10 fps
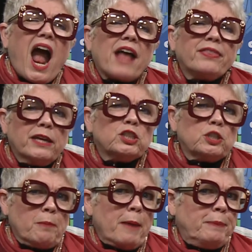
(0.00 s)
I think
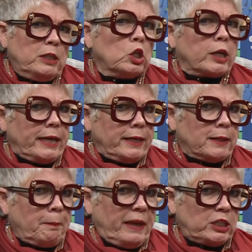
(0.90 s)
she might be looking at
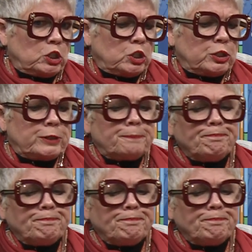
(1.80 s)
the pictures.